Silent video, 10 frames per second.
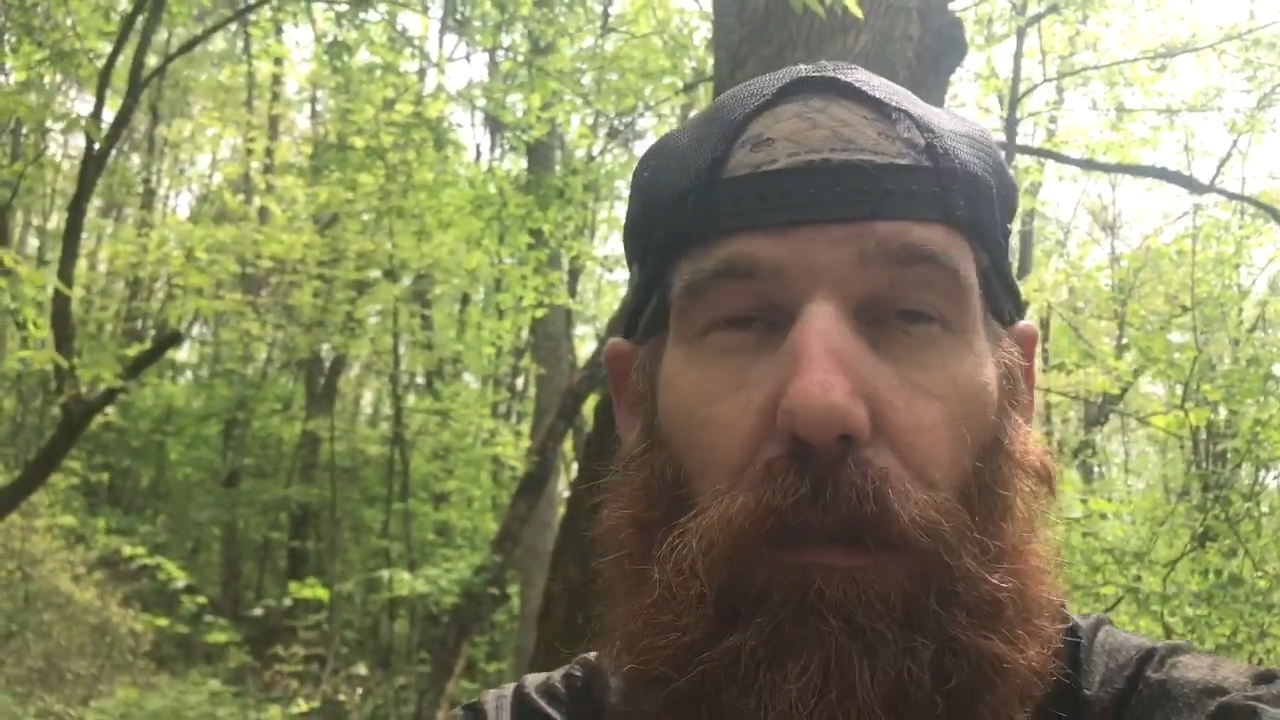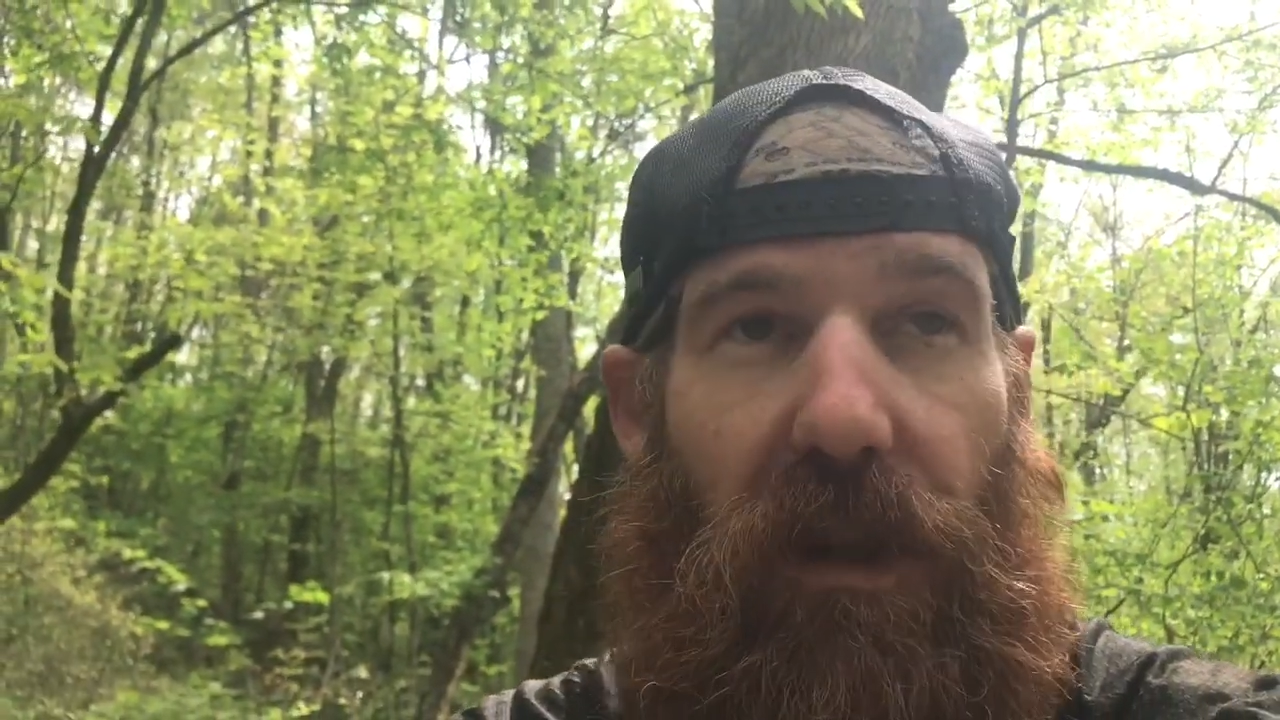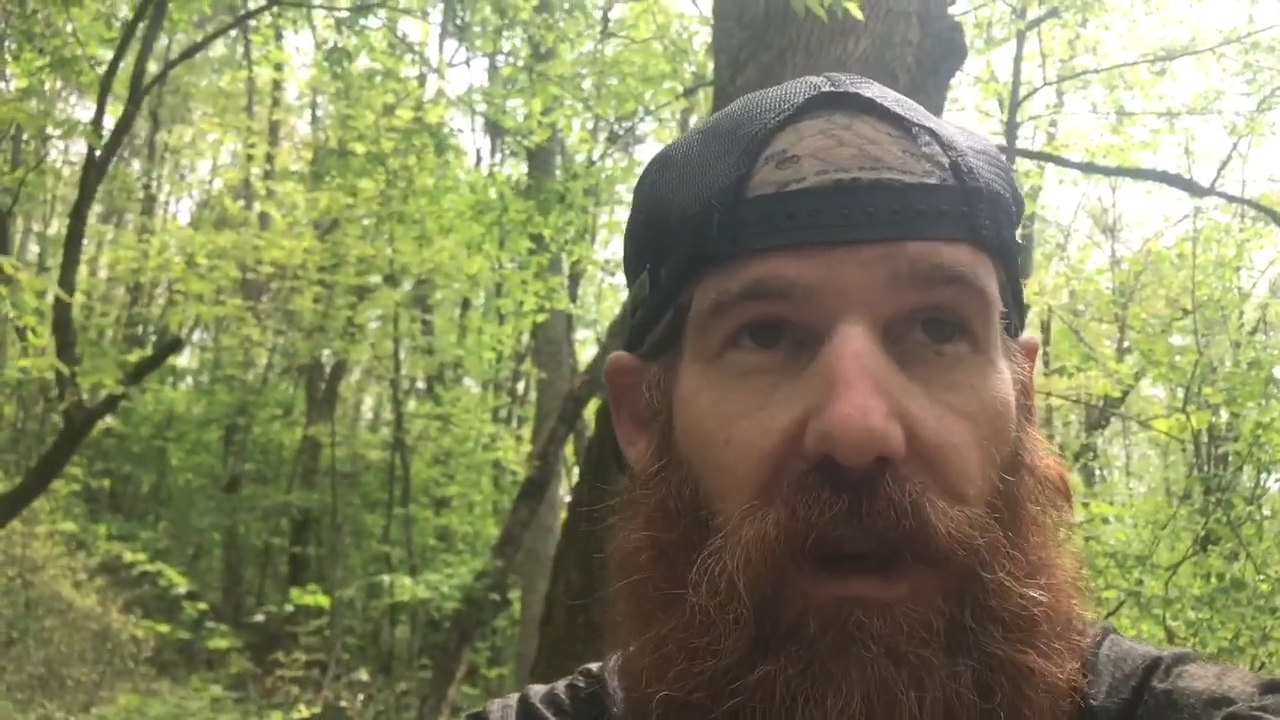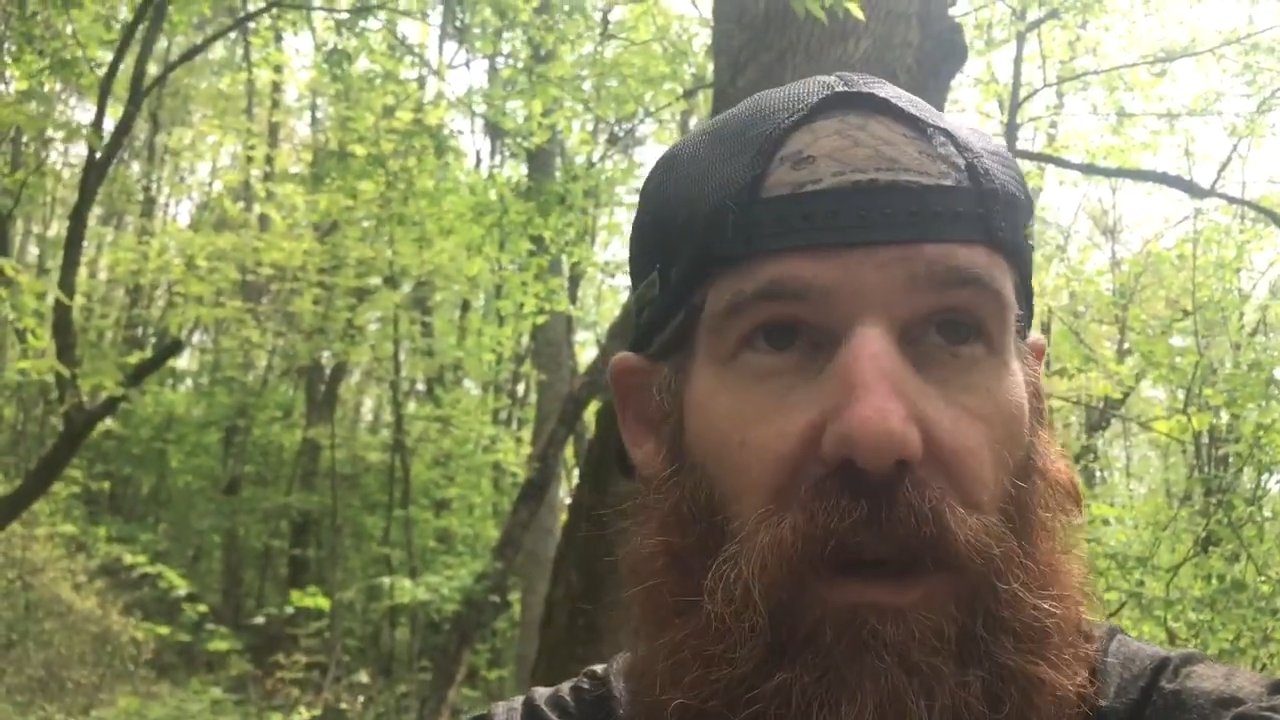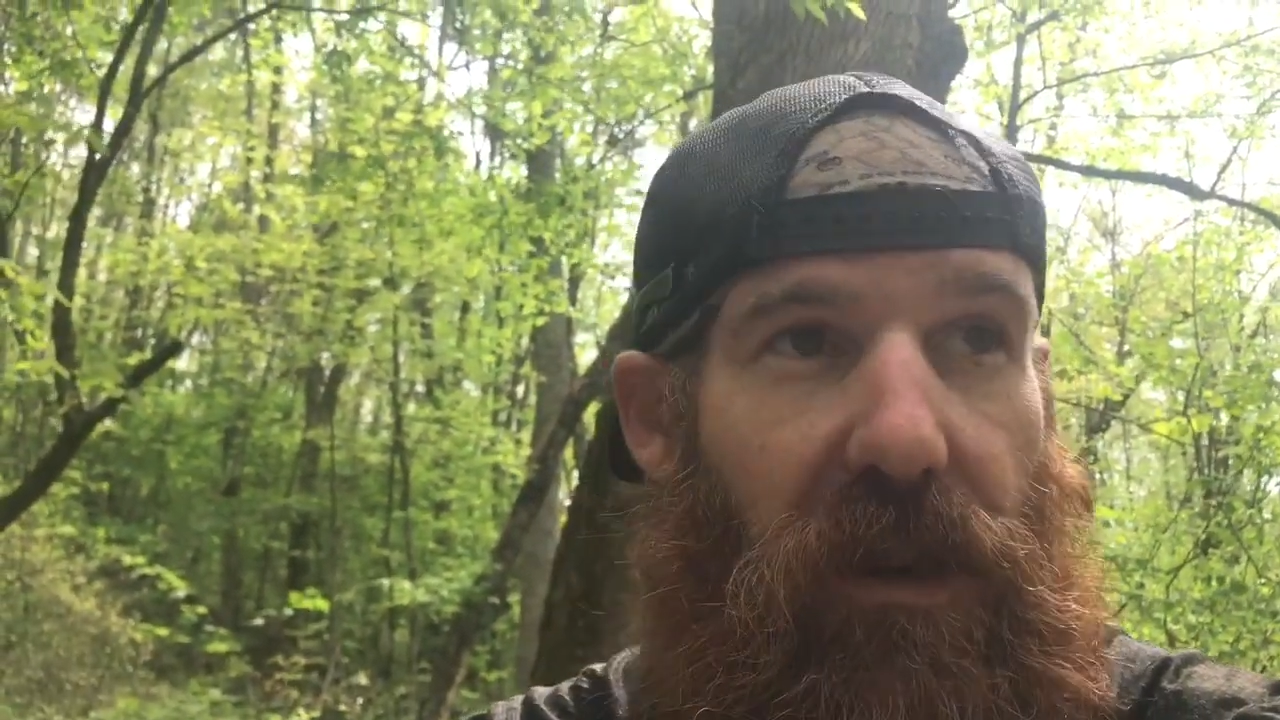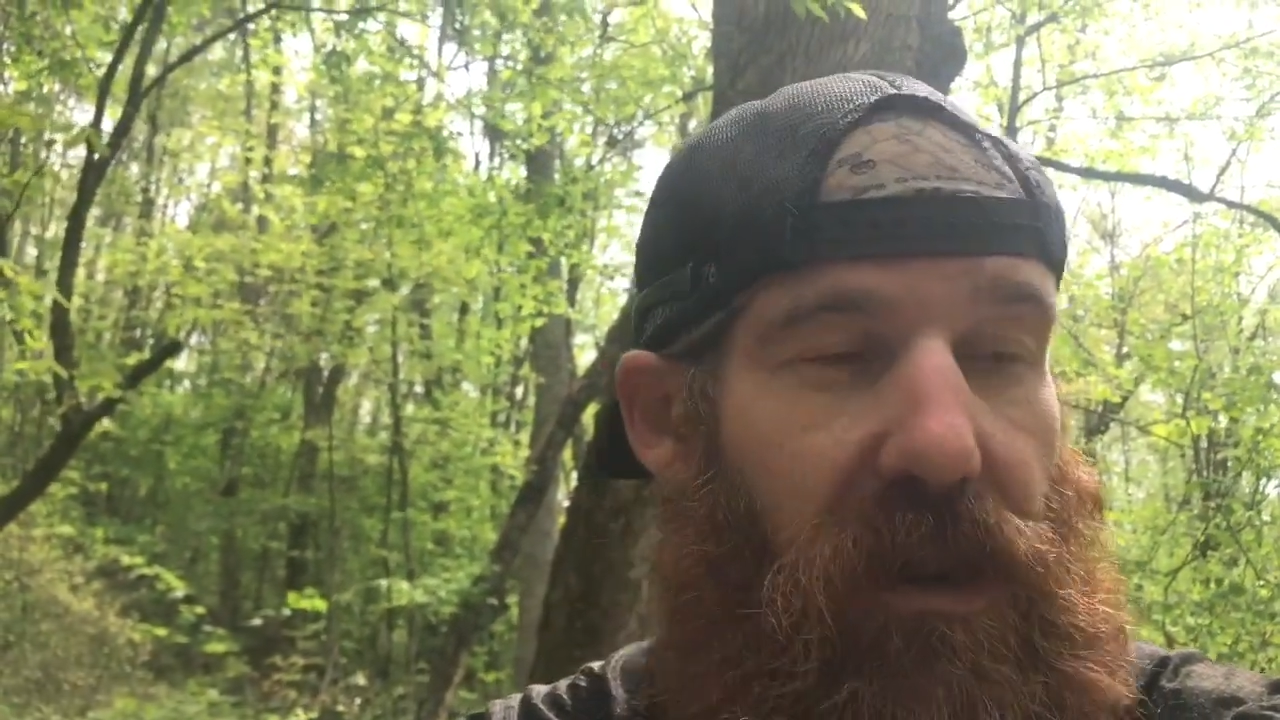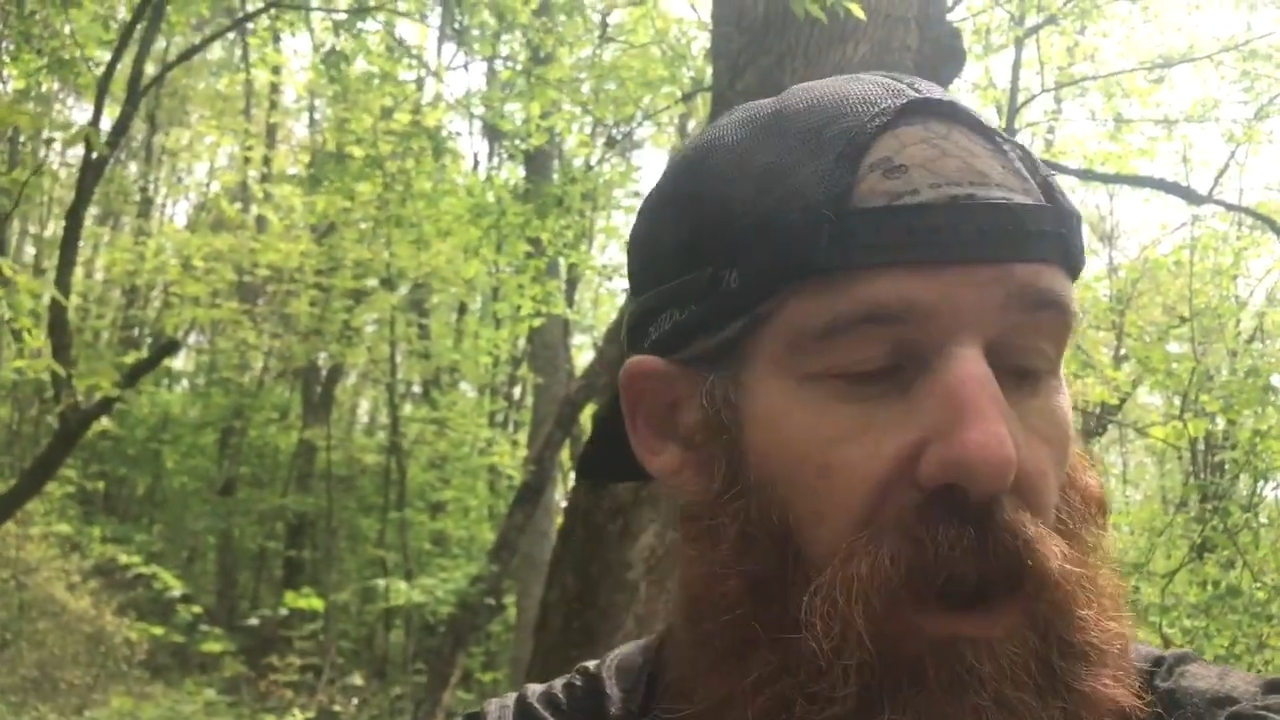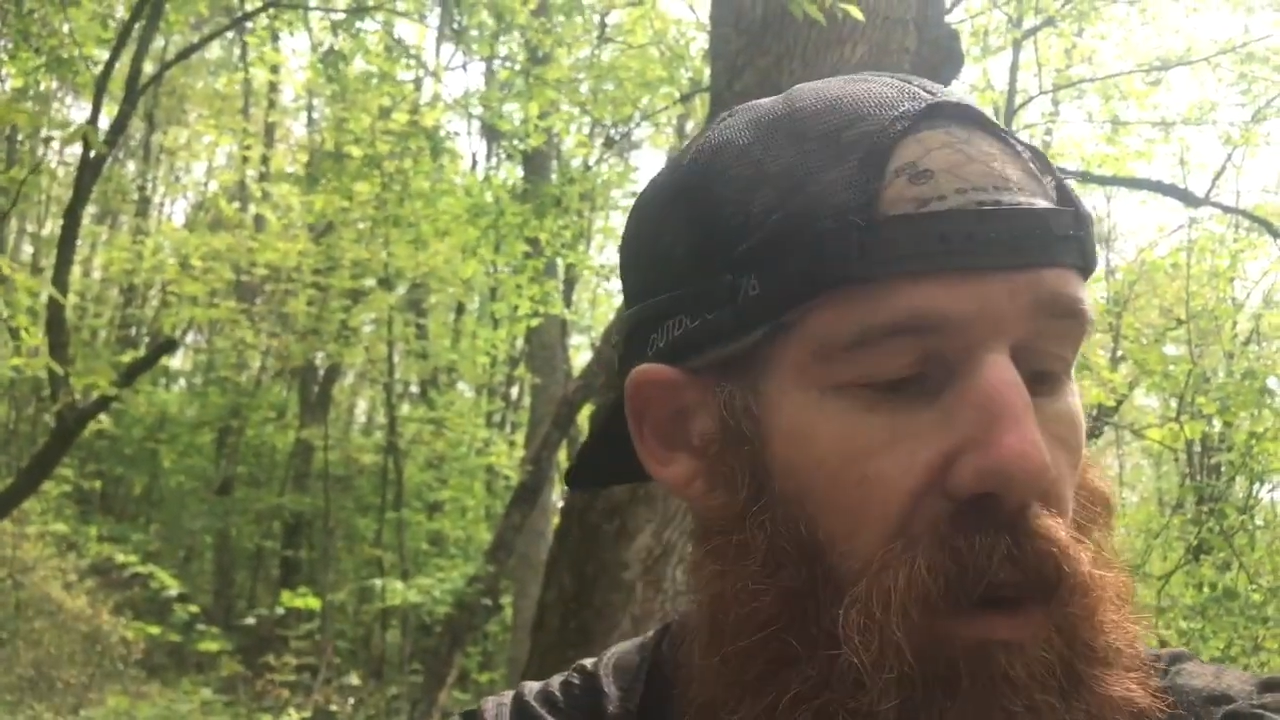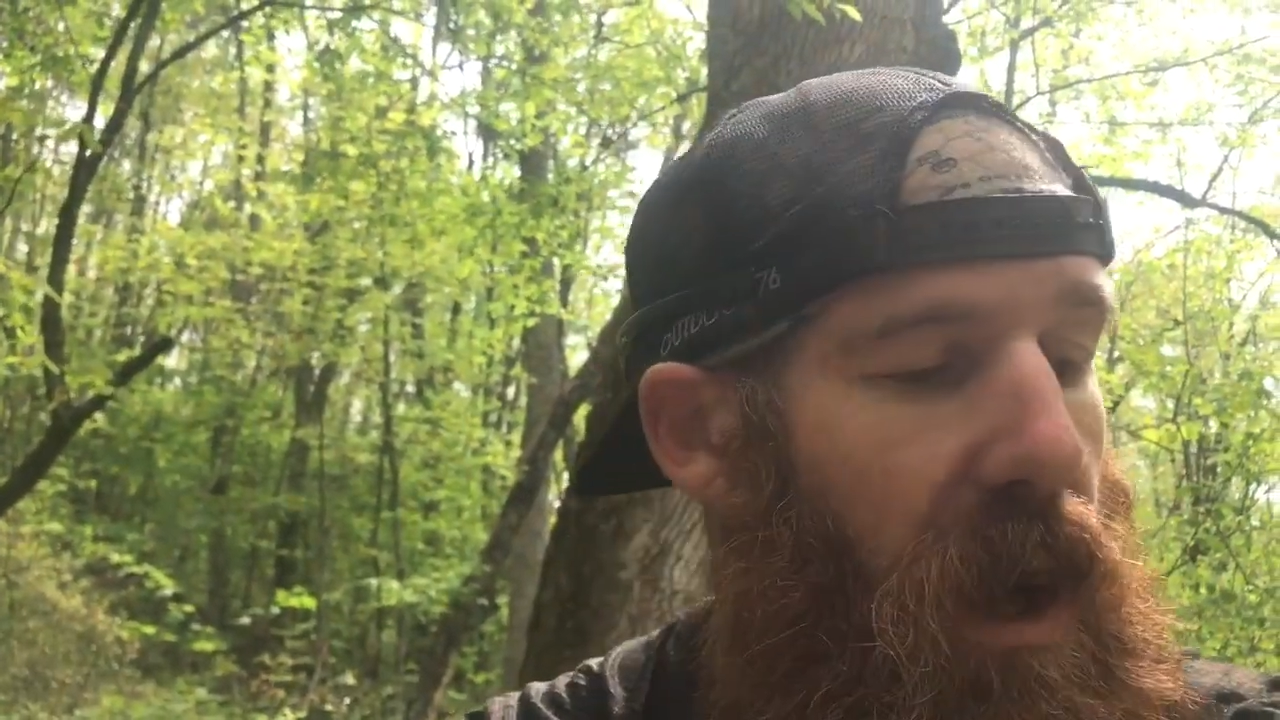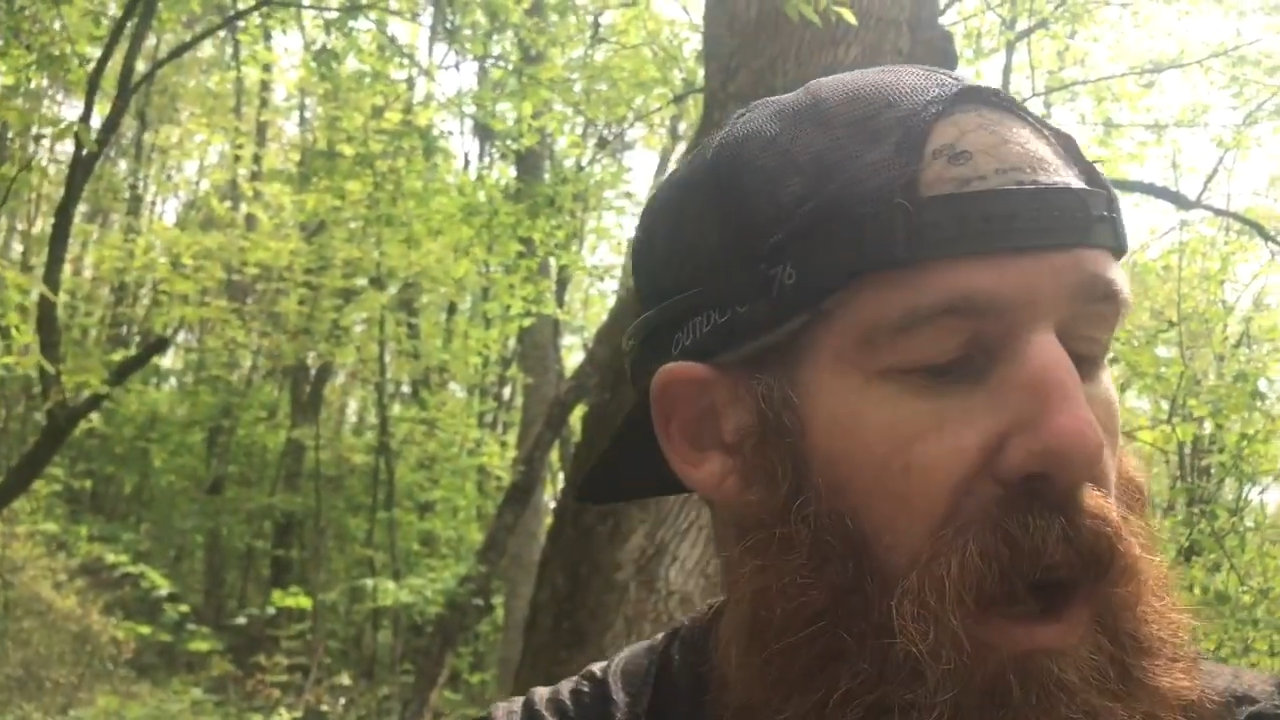material, so